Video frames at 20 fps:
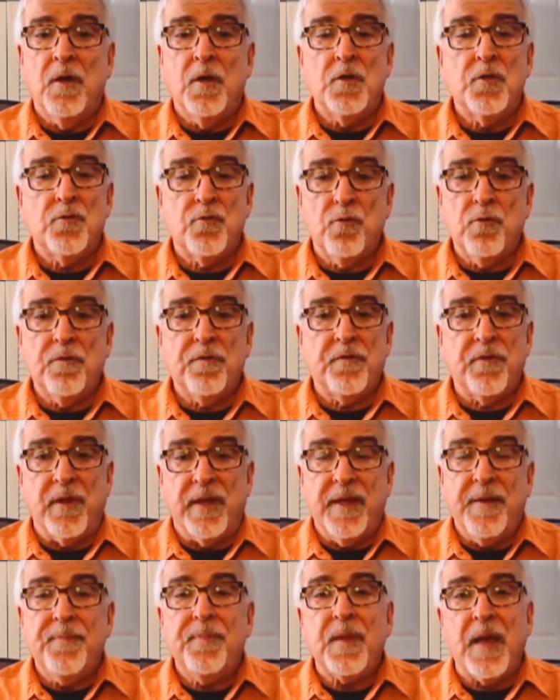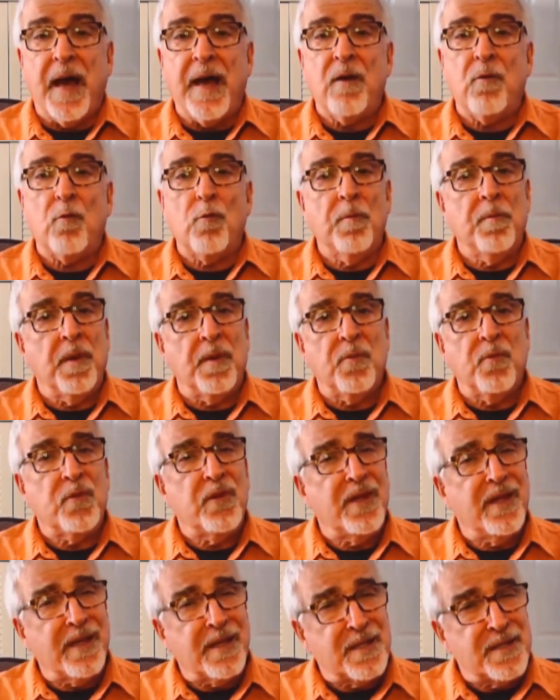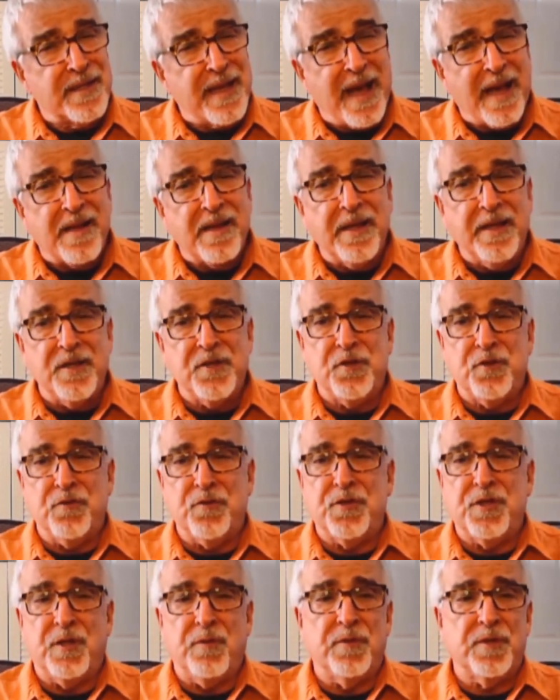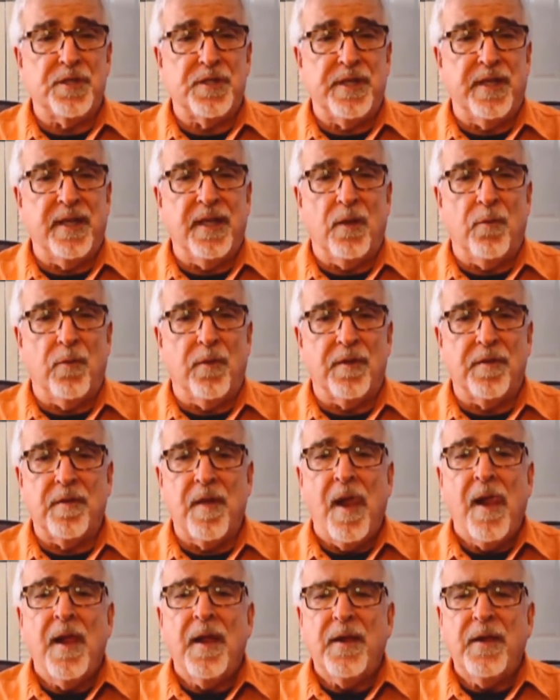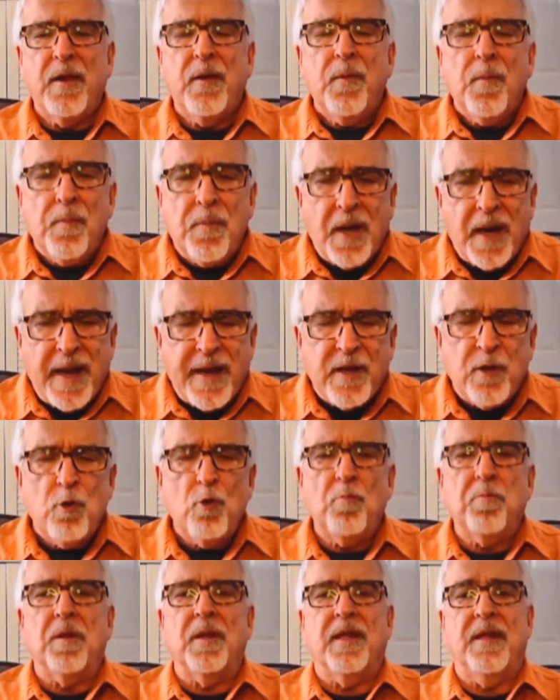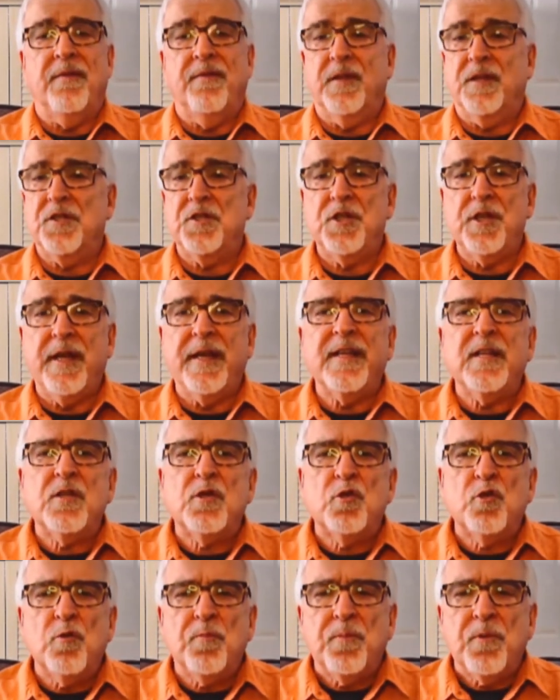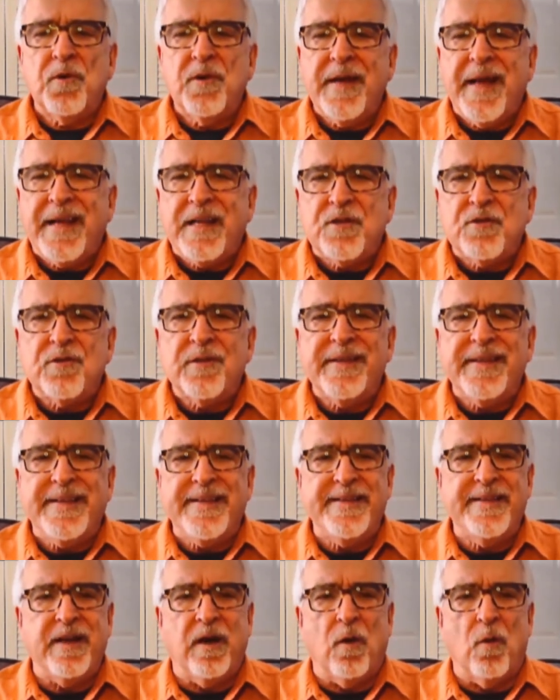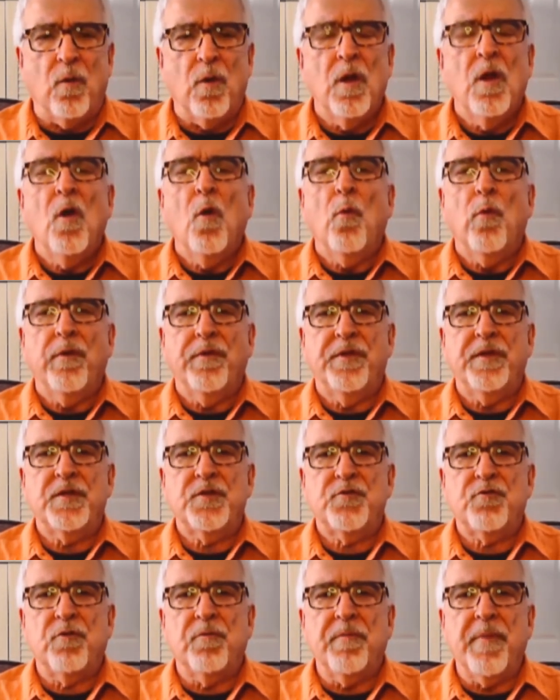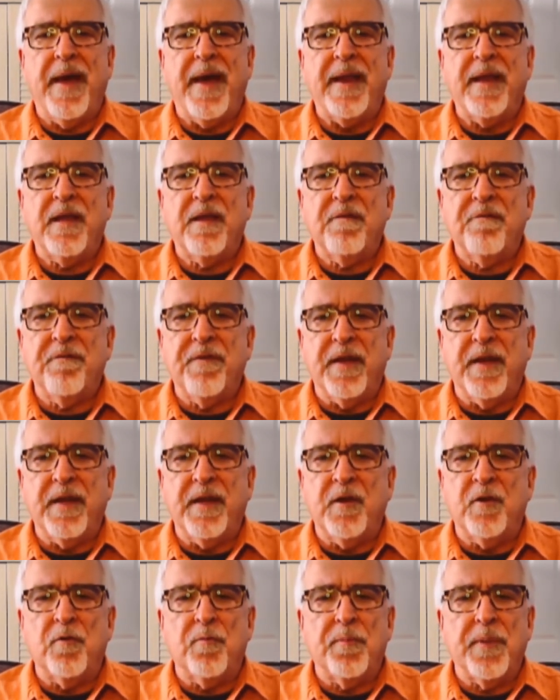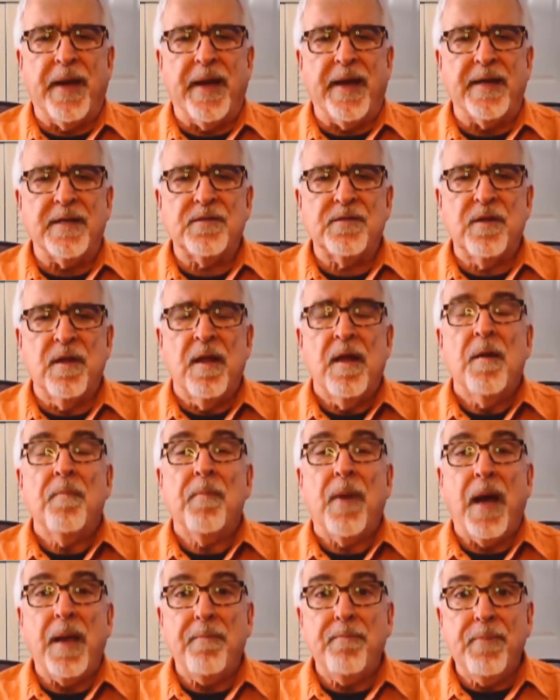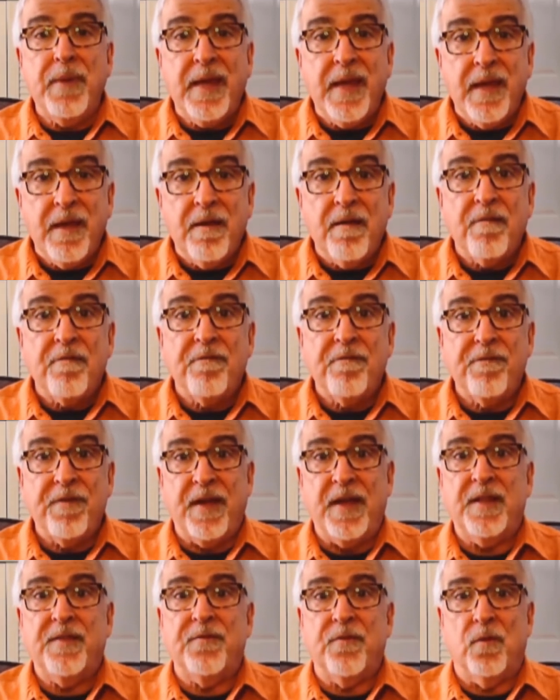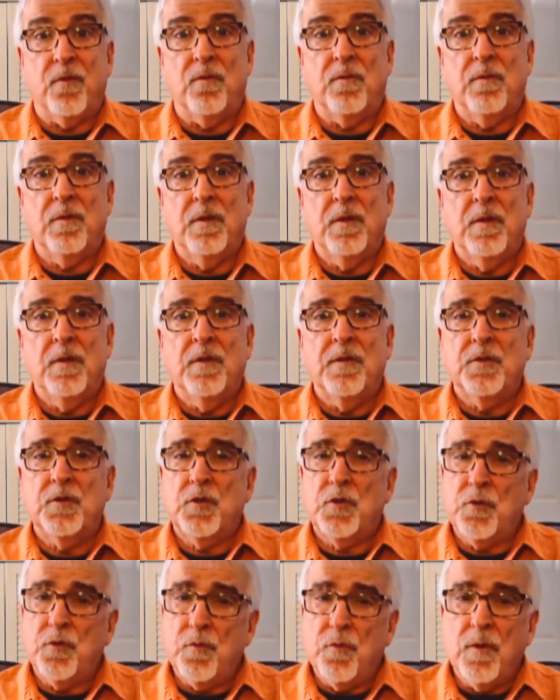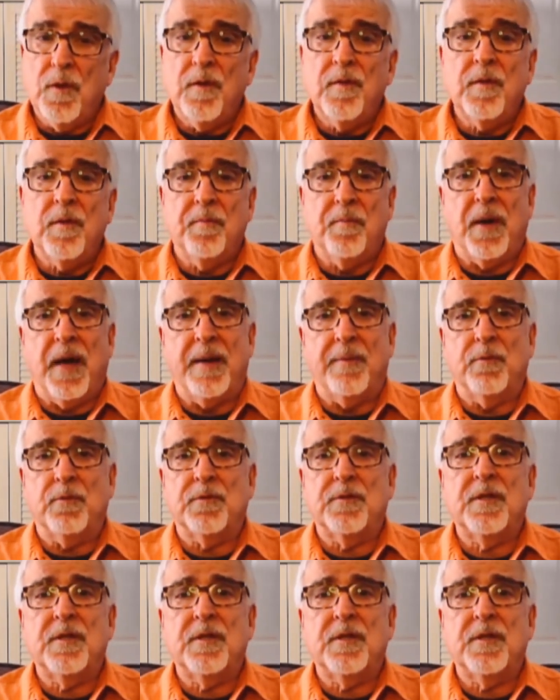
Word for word: Truthfully, I don't remember the exact issue she was dealing with, but I do believe that she had supernaturally dealt with this traumatic event in her past by being faithful to the Bible's